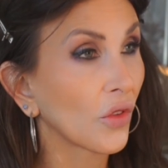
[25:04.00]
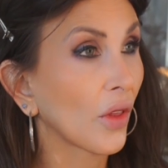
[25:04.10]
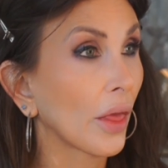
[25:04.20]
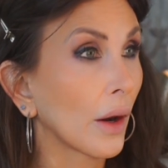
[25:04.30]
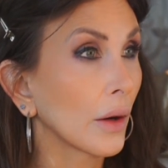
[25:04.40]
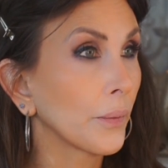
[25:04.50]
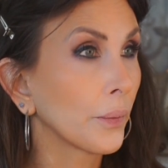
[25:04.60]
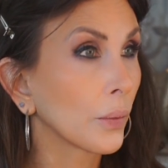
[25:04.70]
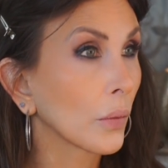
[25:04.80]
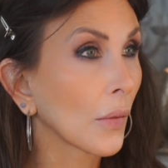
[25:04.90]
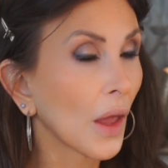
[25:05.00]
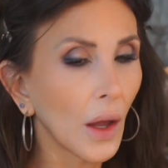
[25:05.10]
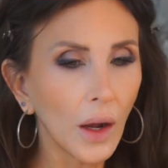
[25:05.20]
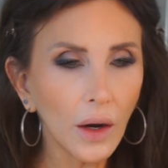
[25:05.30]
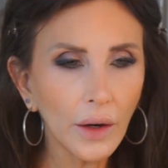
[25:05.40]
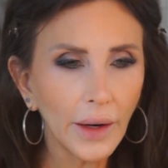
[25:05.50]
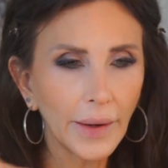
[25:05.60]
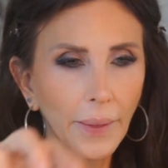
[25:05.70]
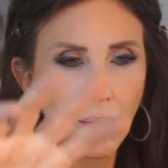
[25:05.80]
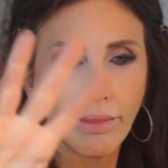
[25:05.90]
So there. All
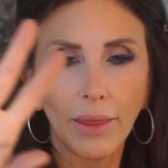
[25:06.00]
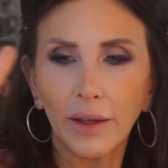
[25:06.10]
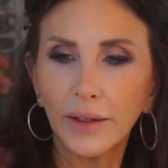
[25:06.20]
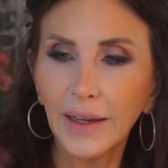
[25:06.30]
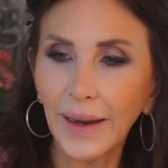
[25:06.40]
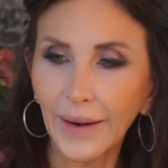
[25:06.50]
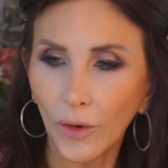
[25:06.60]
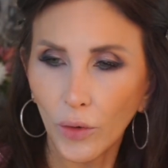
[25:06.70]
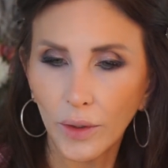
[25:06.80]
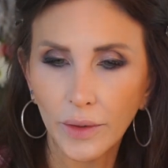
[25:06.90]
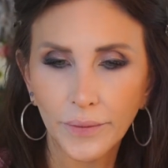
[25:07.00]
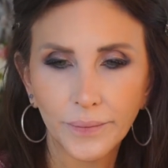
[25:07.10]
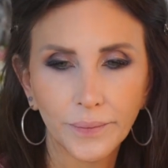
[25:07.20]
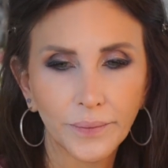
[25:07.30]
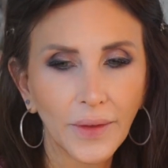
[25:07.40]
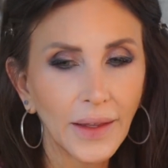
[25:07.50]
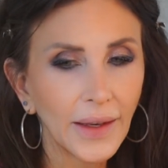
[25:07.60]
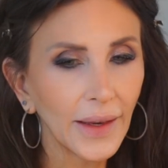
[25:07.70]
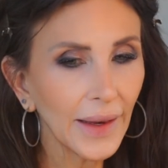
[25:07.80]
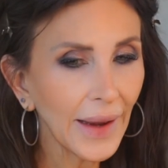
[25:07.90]
right, now
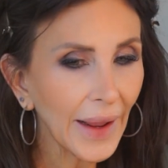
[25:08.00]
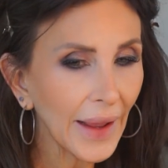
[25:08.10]
I'm